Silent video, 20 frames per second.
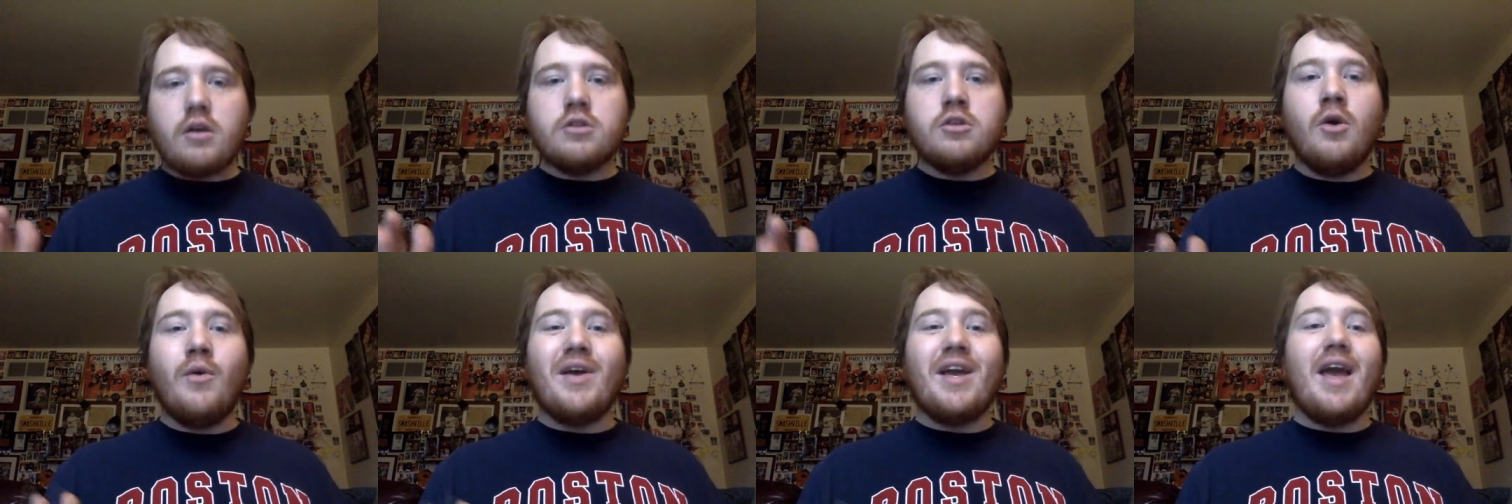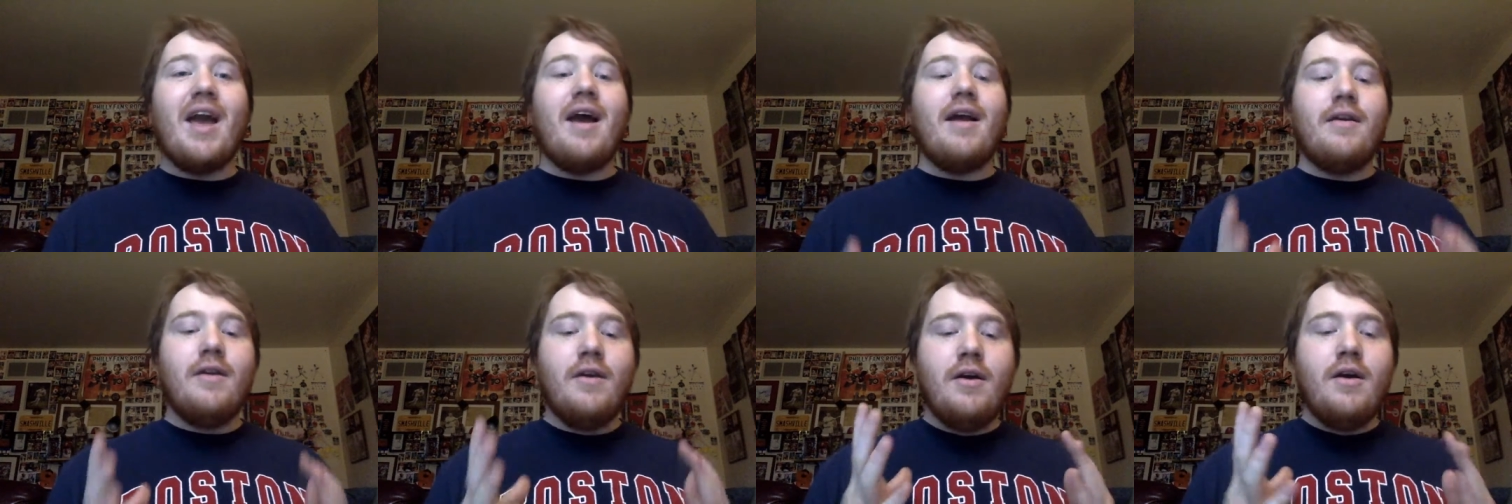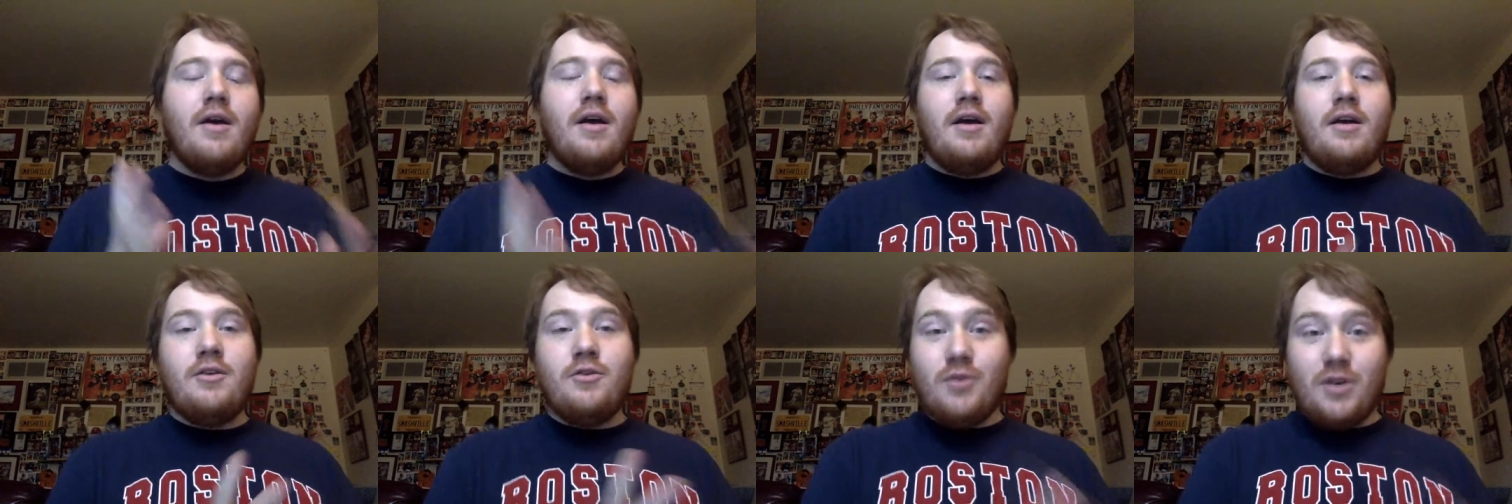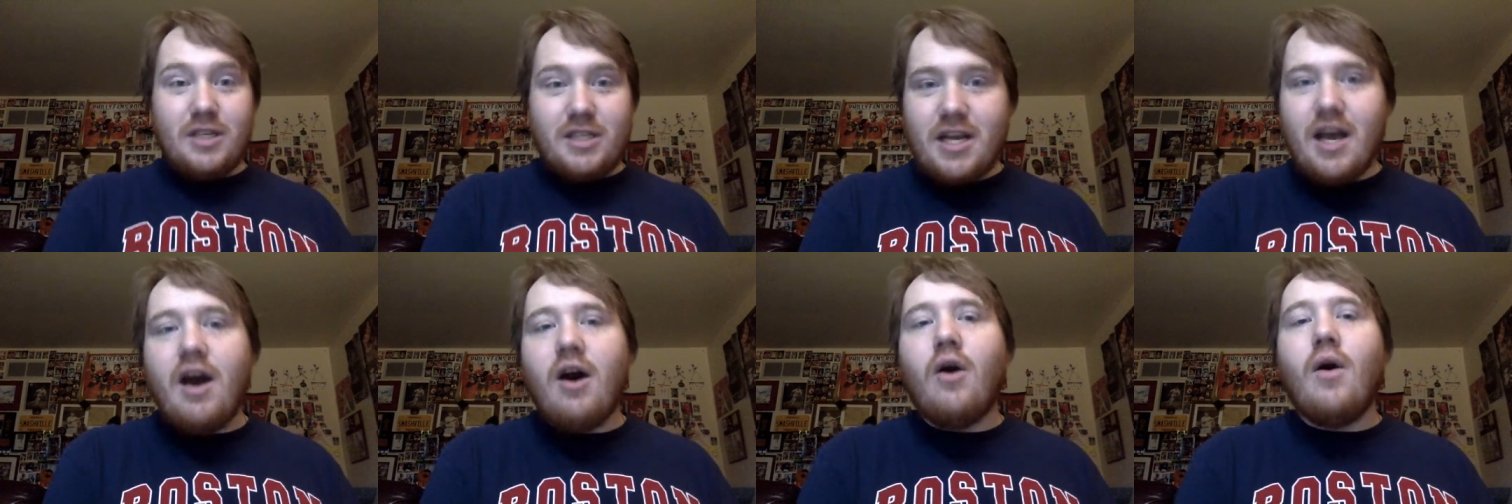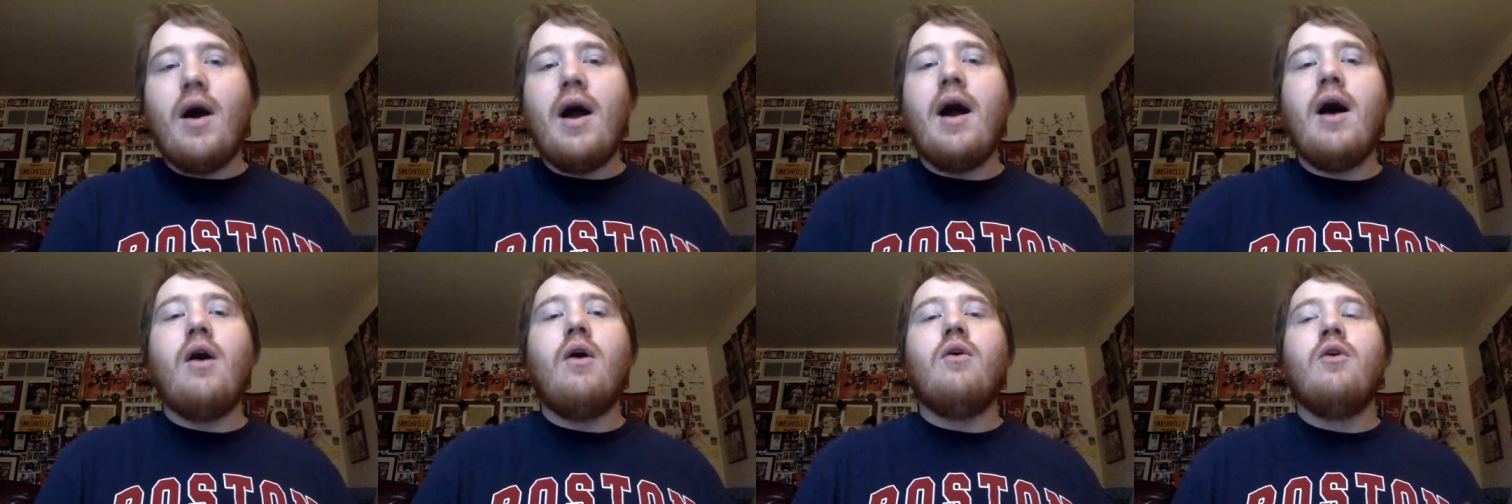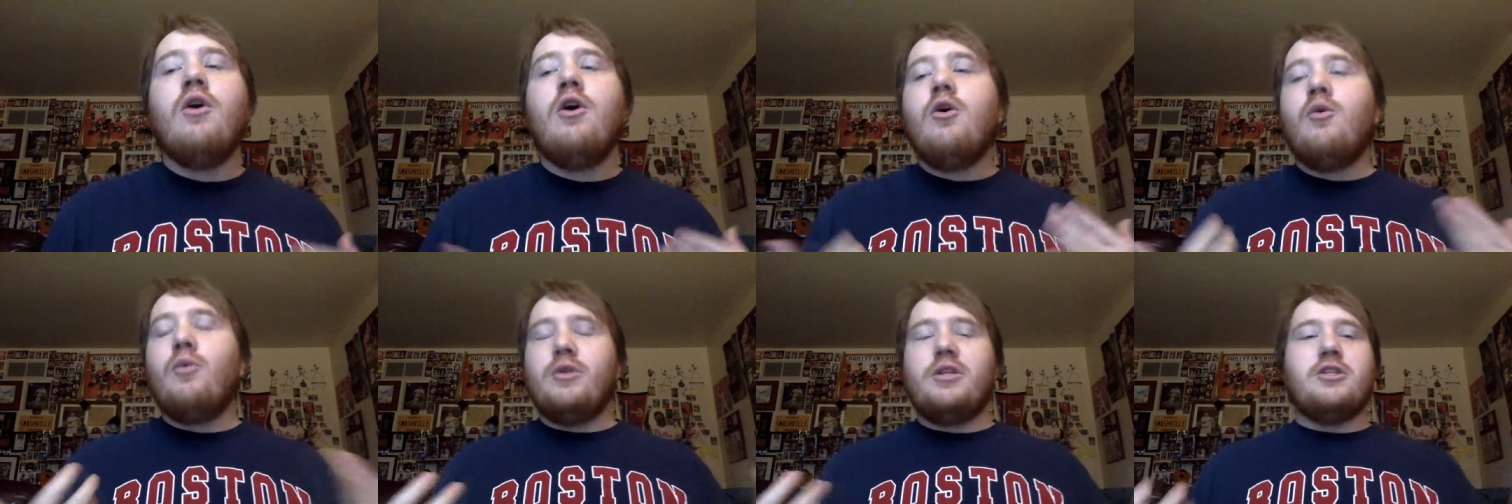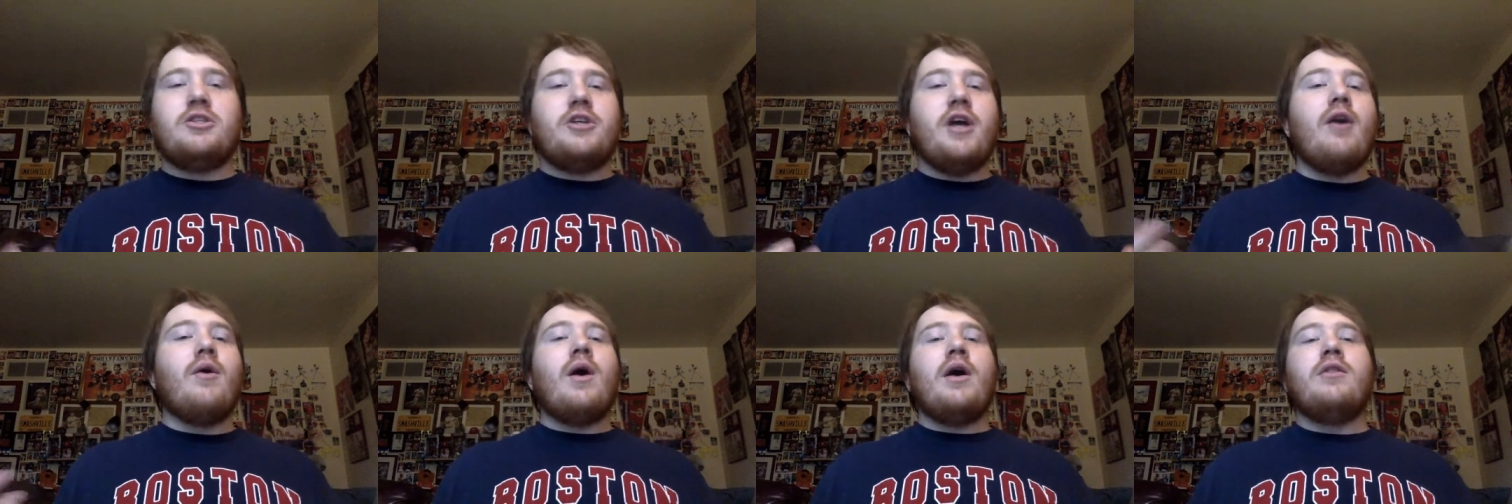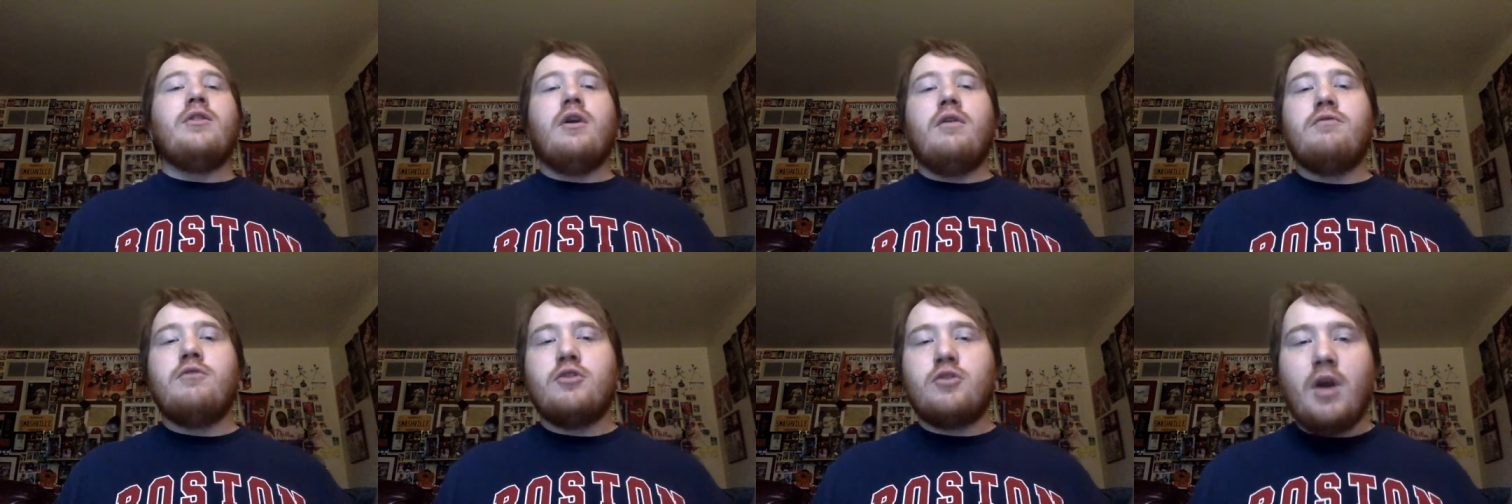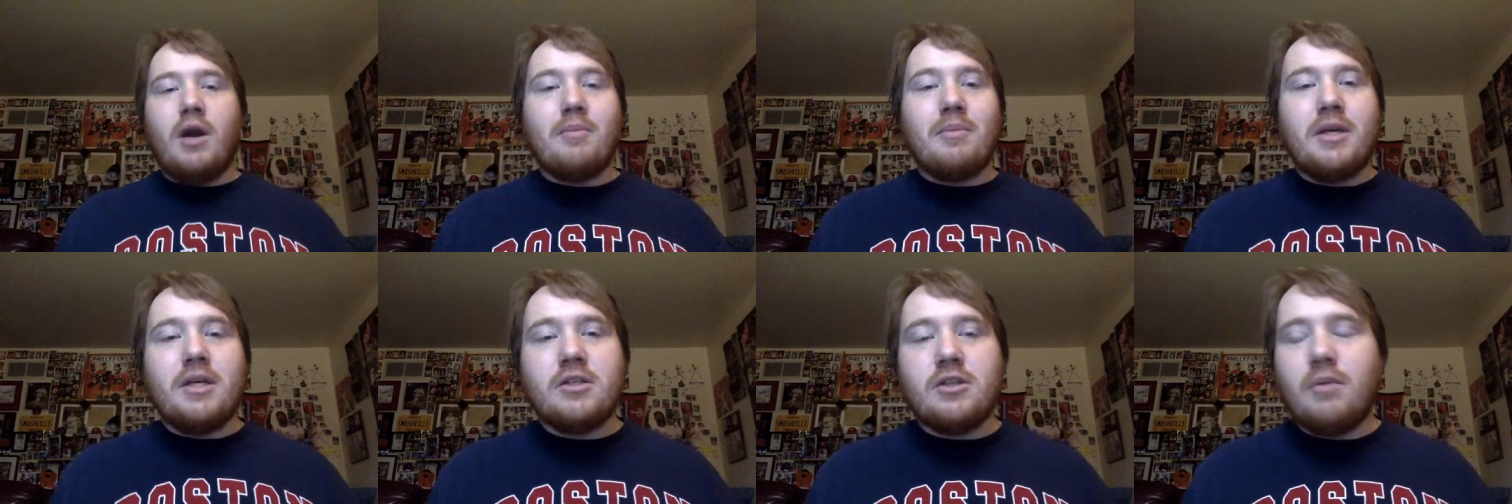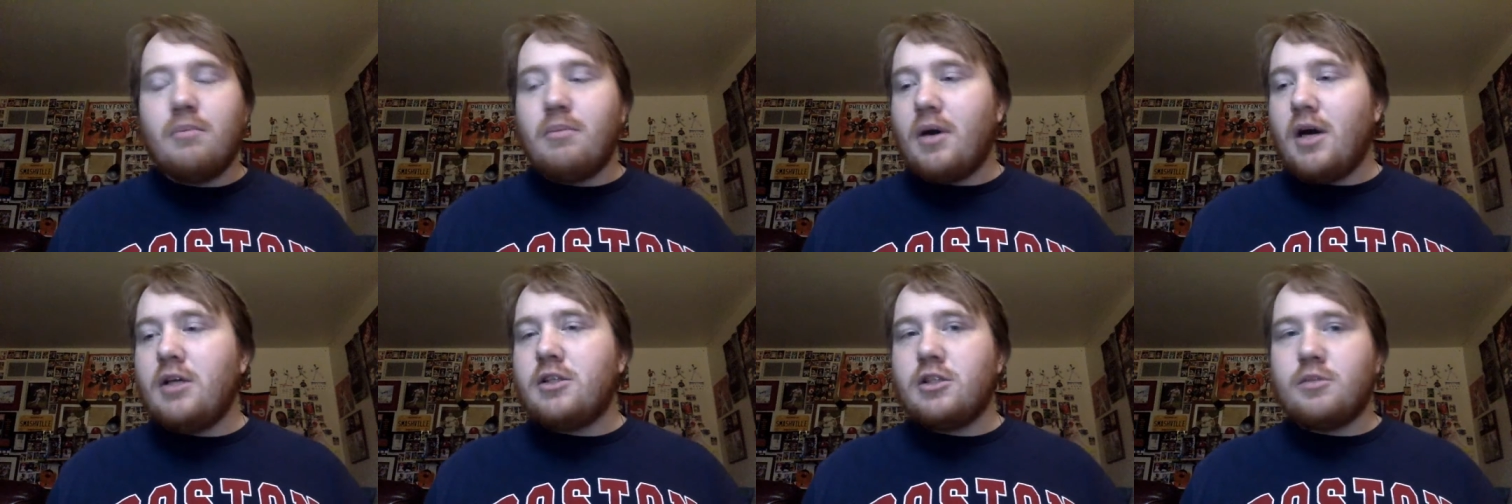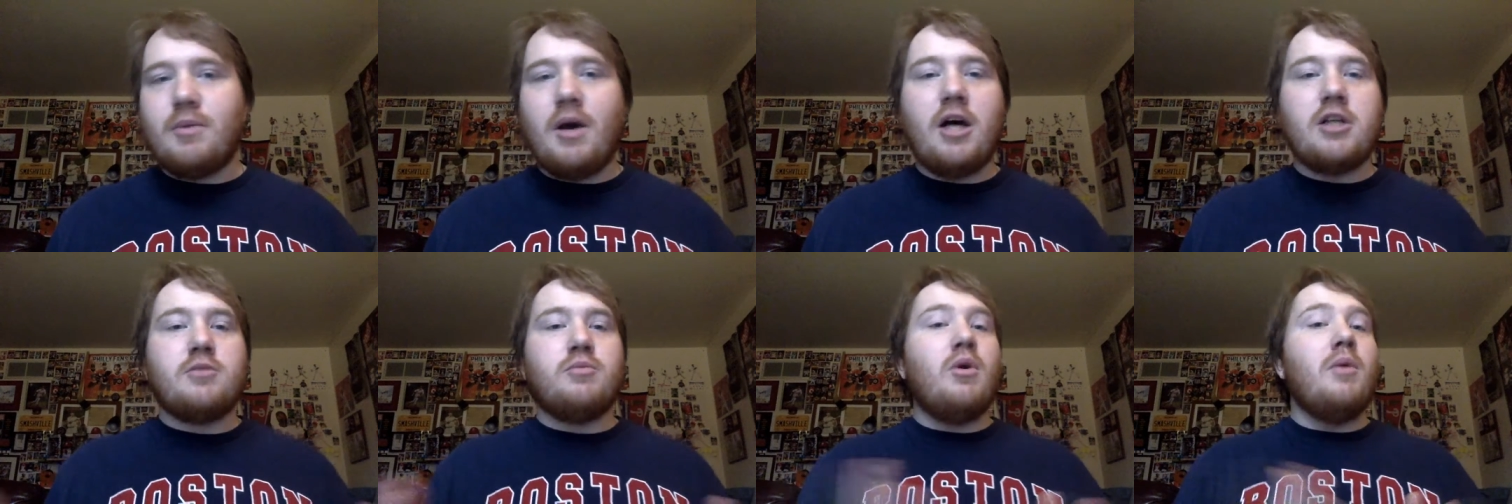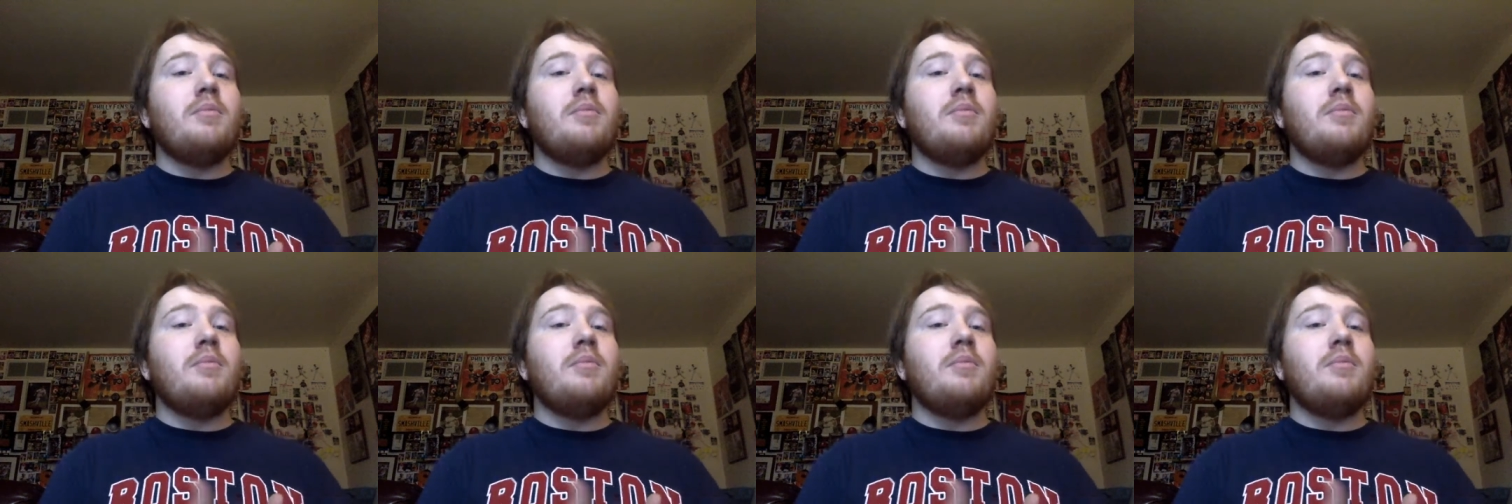Oh, again, you can tell how with this channel I love to try to be as unbiased as possible.